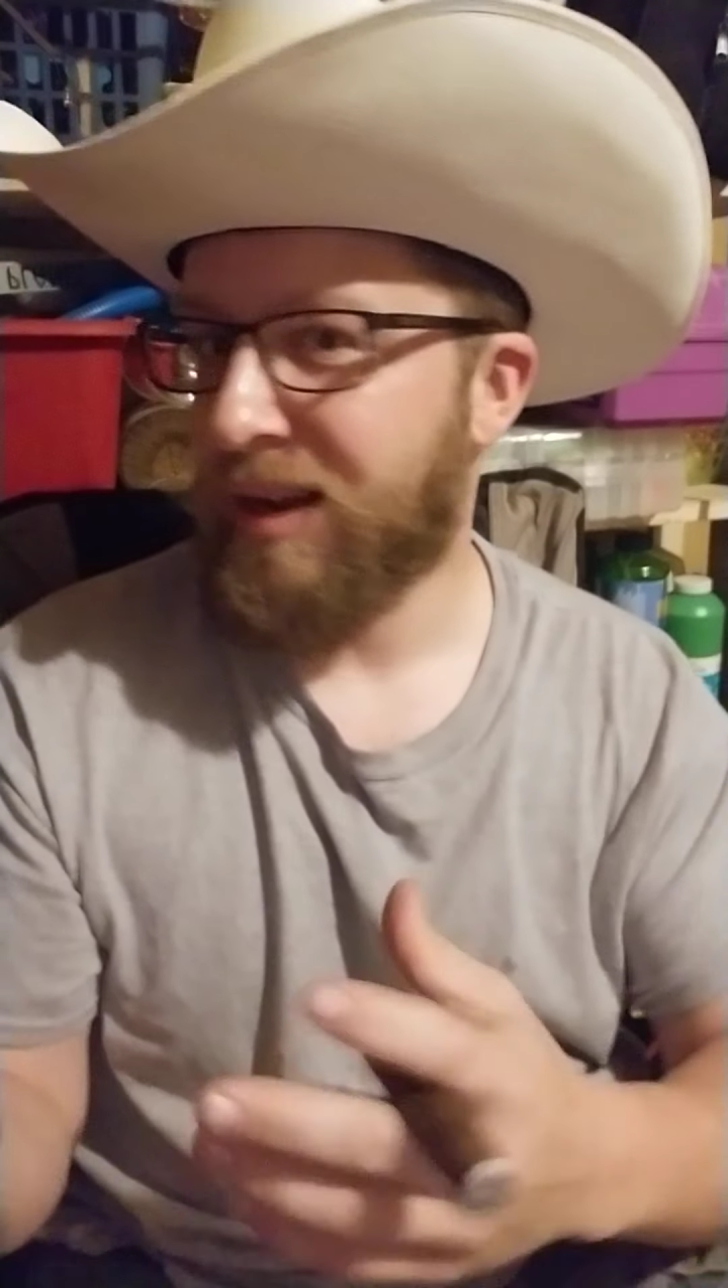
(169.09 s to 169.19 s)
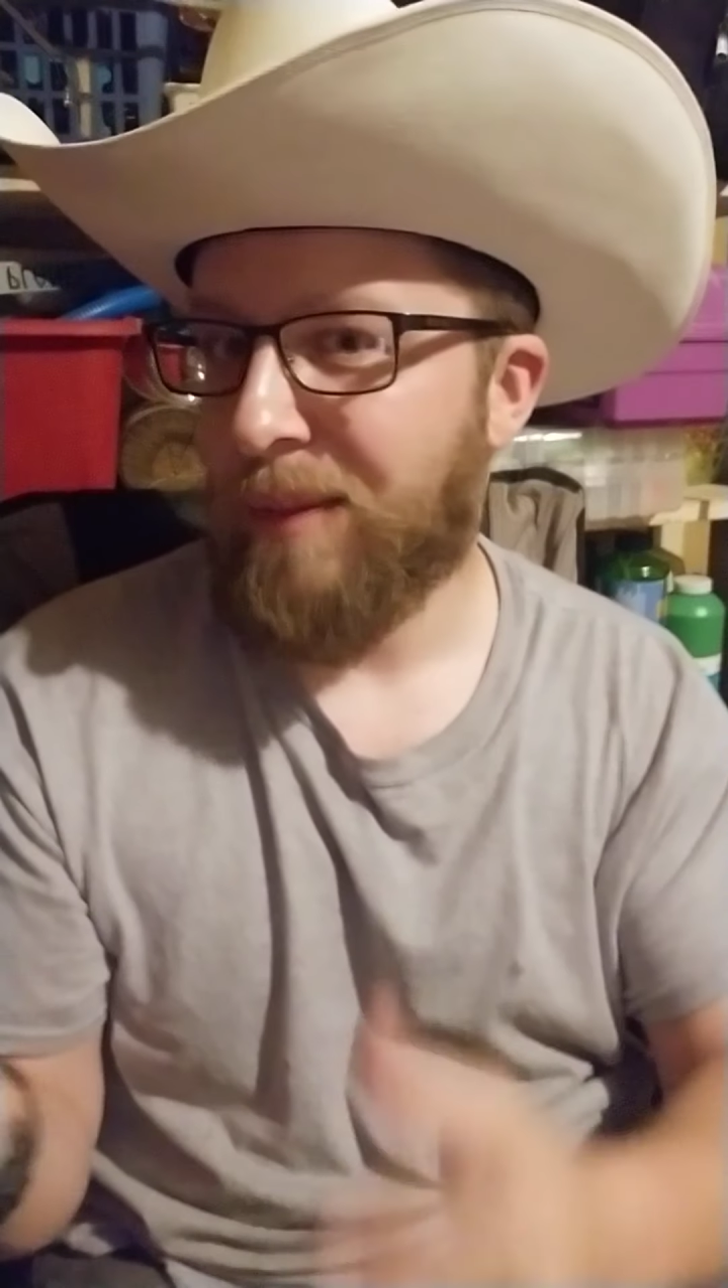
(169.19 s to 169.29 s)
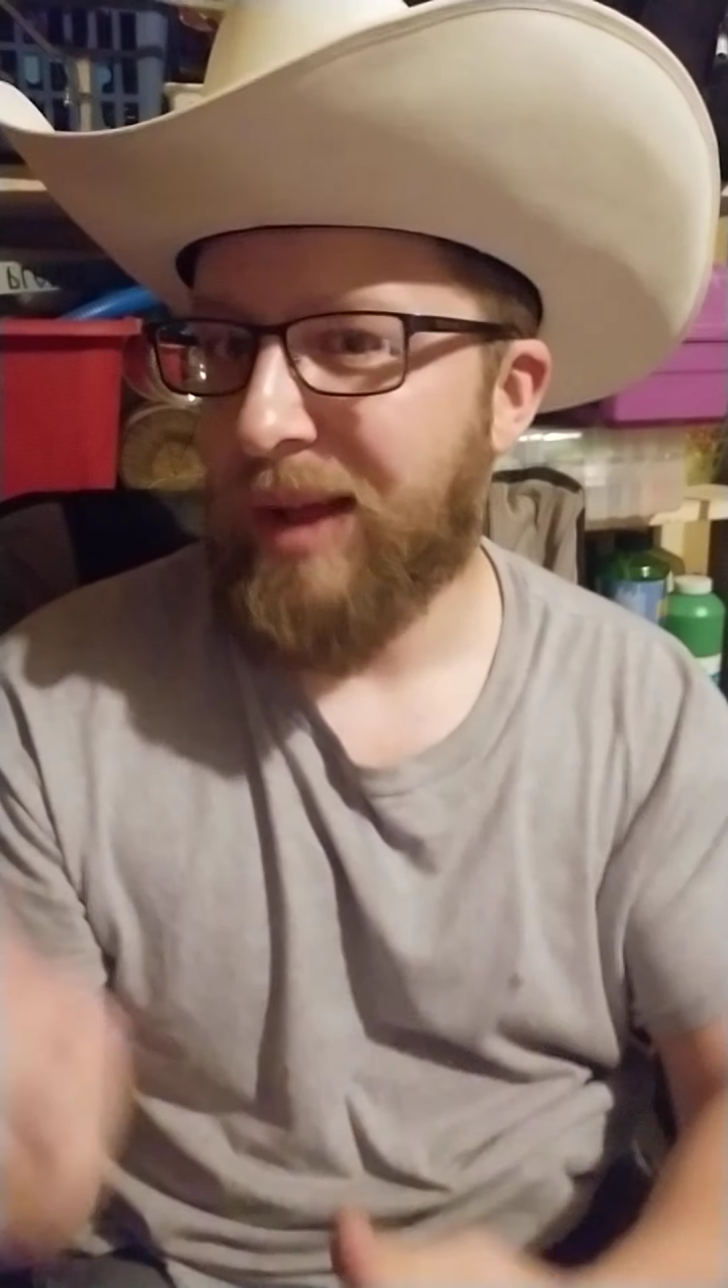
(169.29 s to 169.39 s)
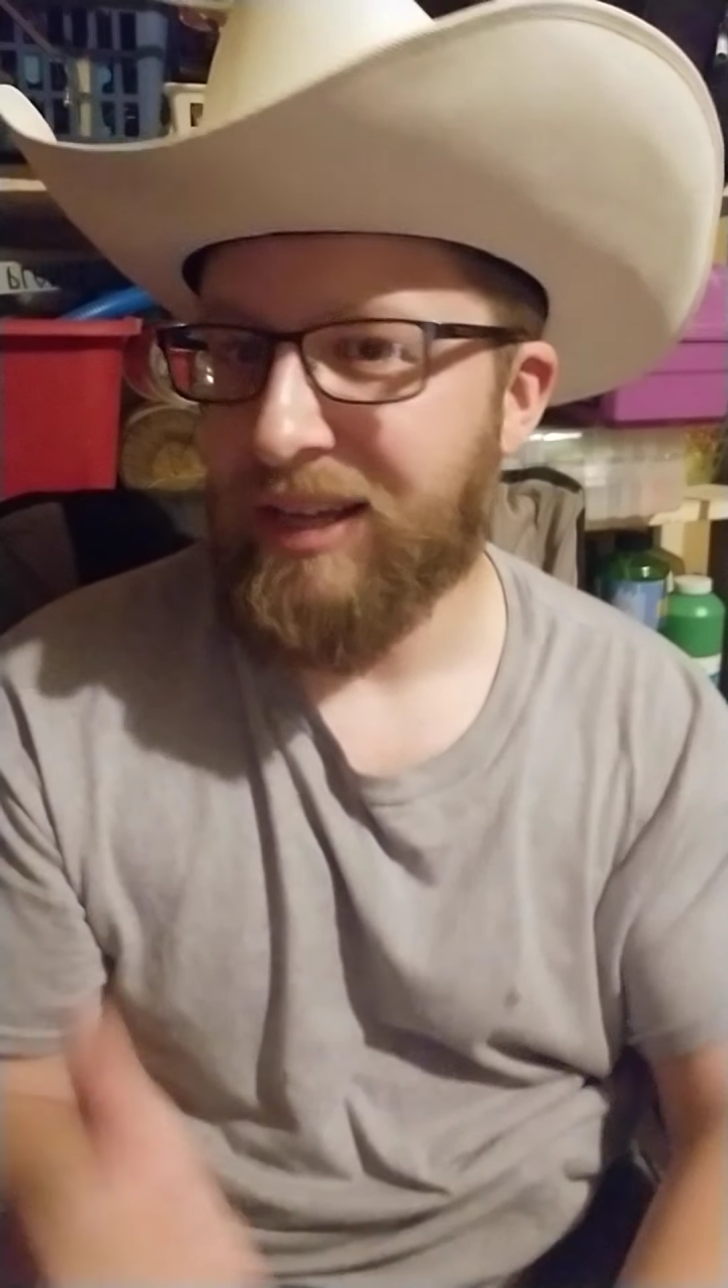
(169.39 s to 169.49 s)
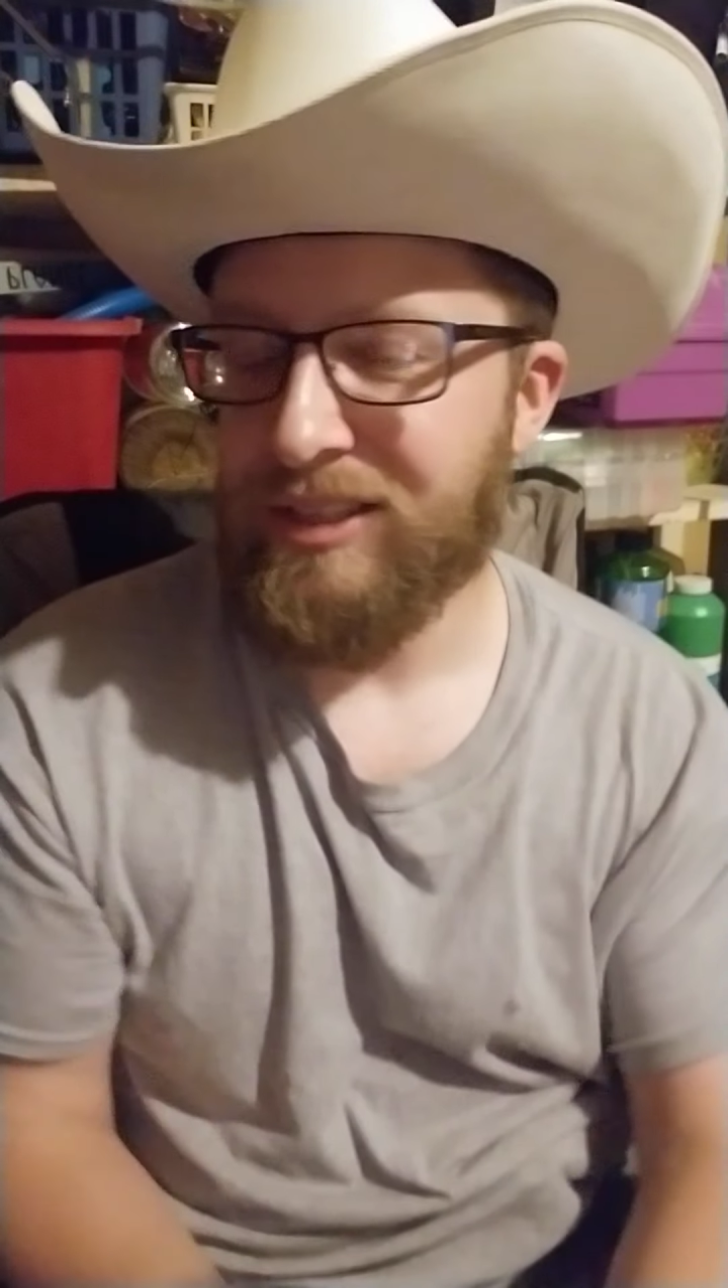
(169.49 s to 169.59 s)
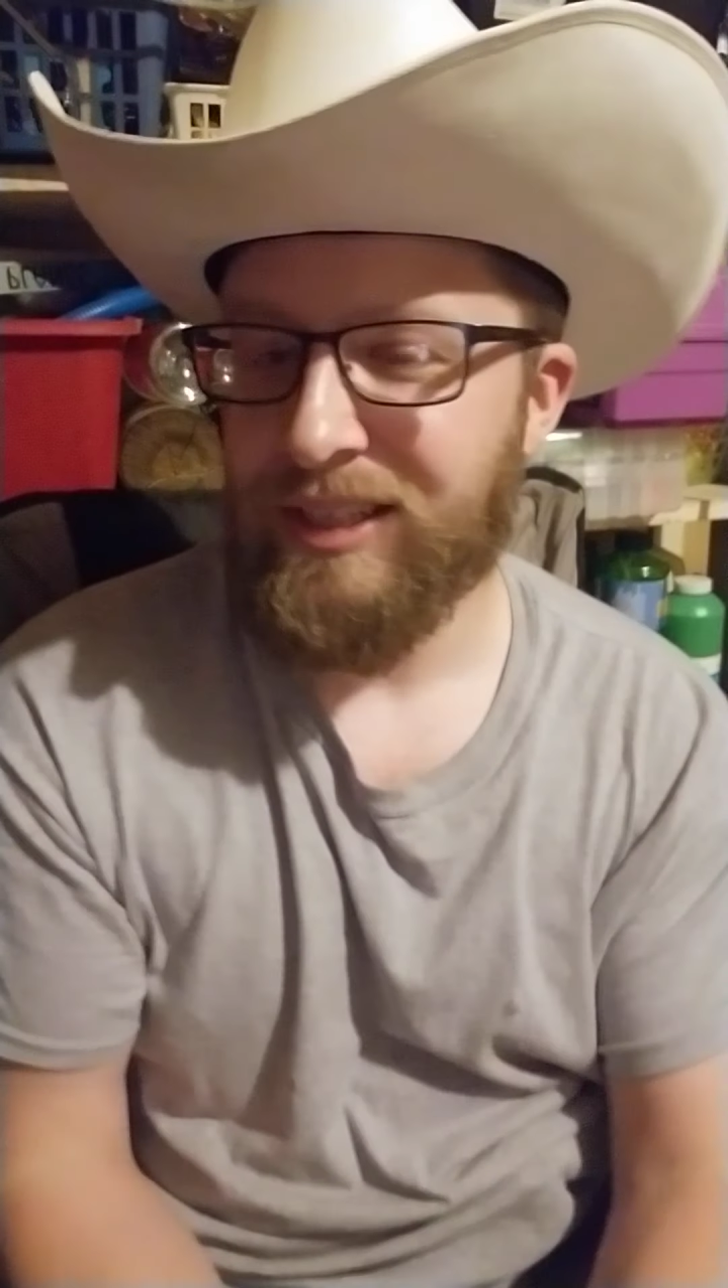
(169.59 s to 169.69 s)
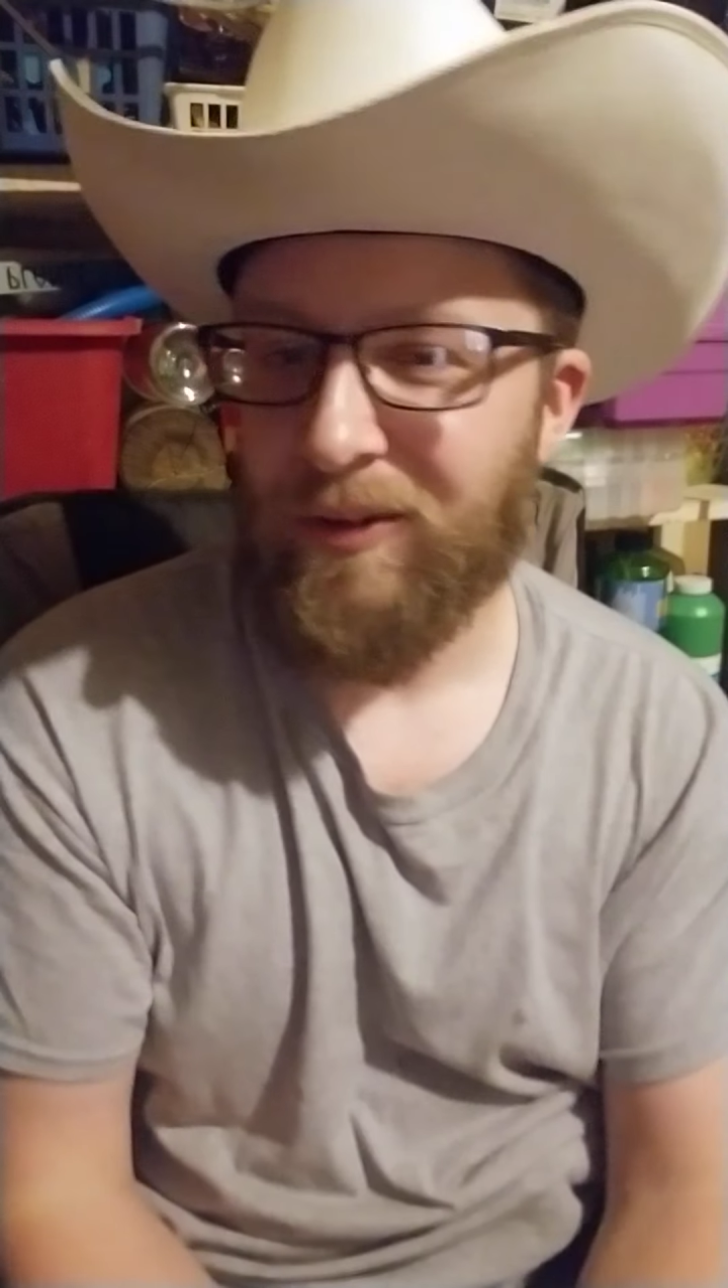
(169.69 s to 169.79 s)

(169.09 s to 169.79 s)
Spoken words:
I'm actually